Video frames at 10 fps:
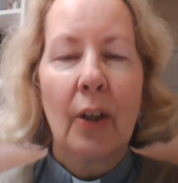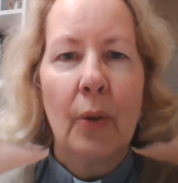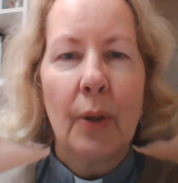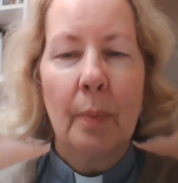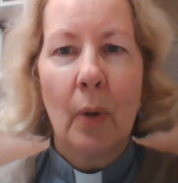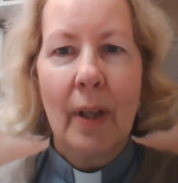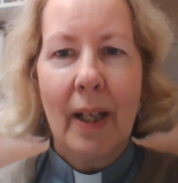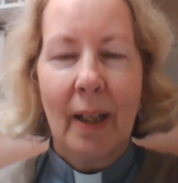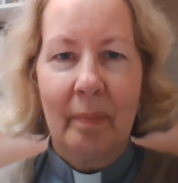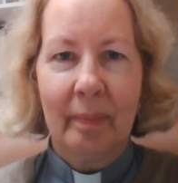Good
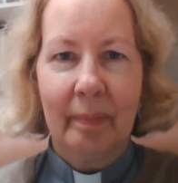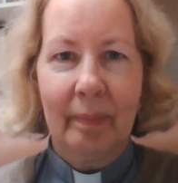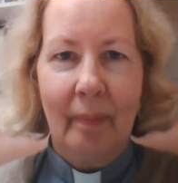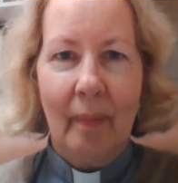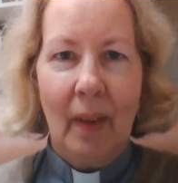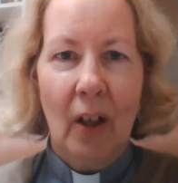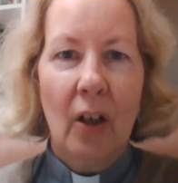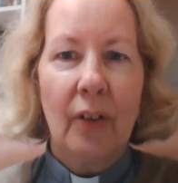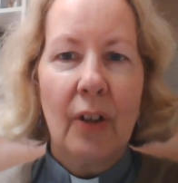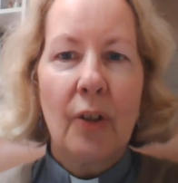morning.
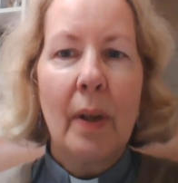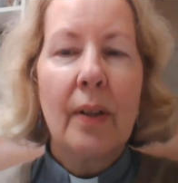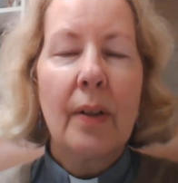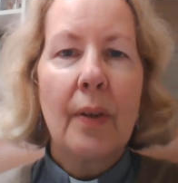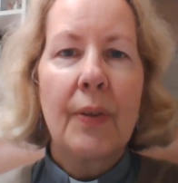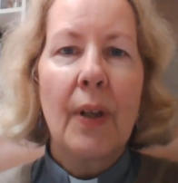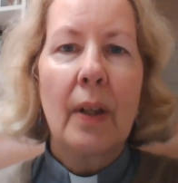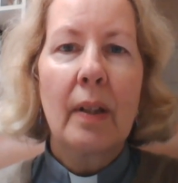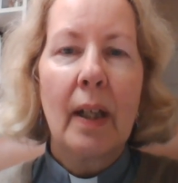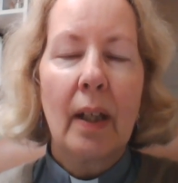On the 20th
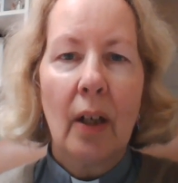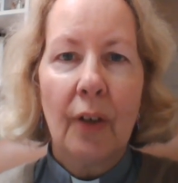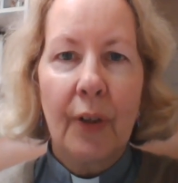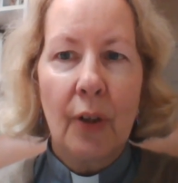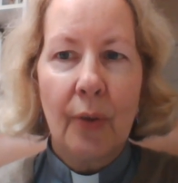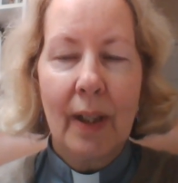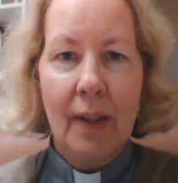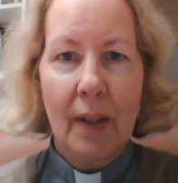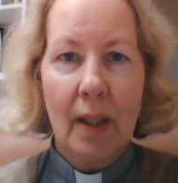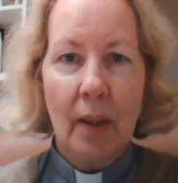Sunday after
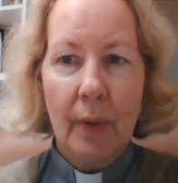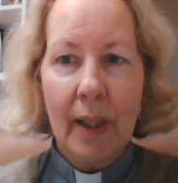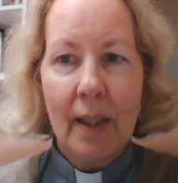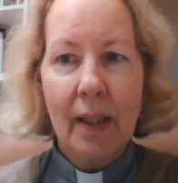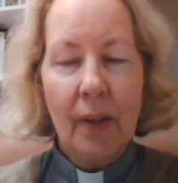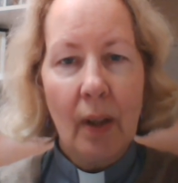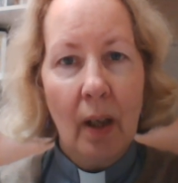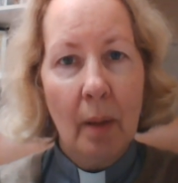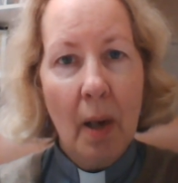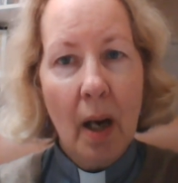Trinity, the readings
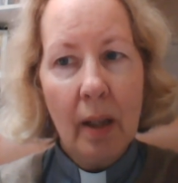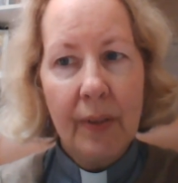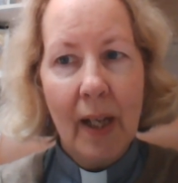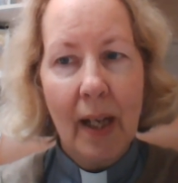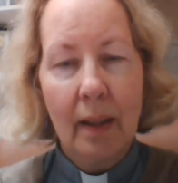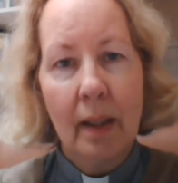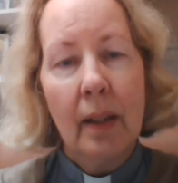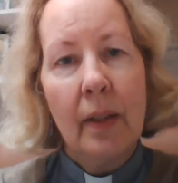are Mark 10,